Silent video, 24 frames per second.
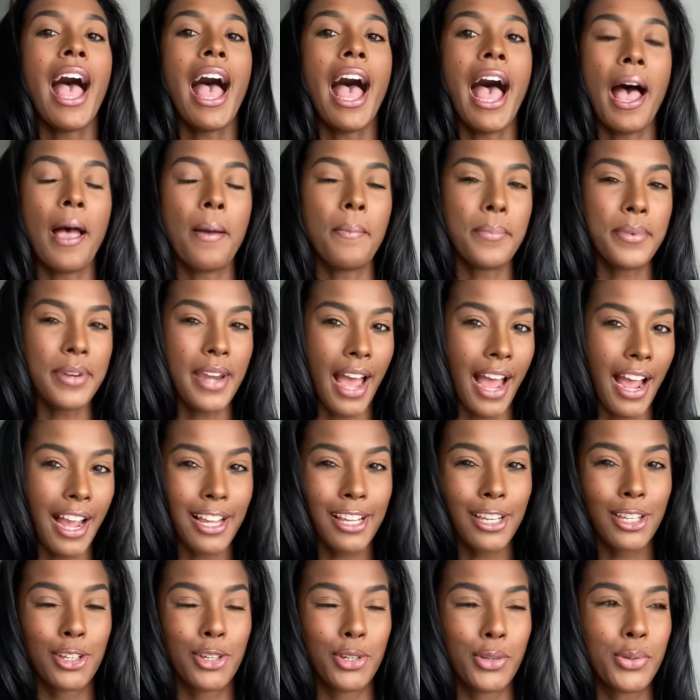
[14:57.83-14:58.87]
I'm not
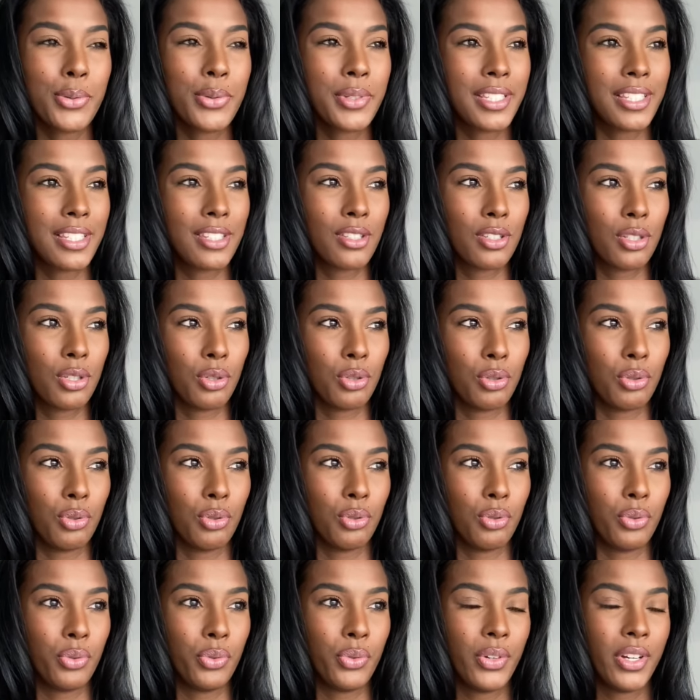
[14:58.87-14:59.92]
used
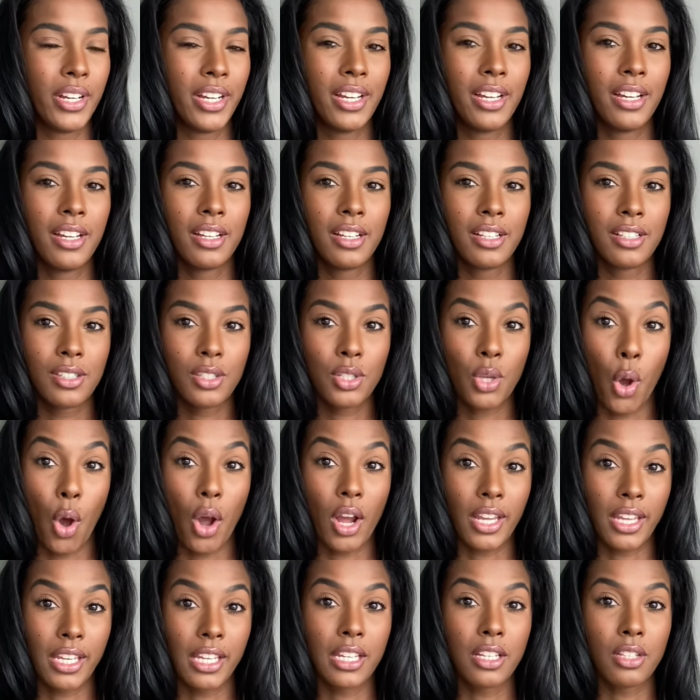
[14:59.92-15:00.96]
to
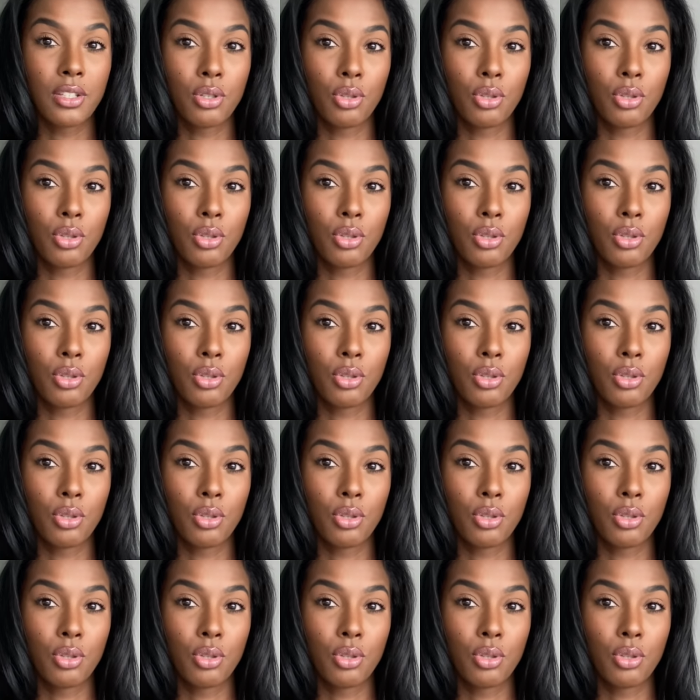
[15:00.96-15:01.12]
talking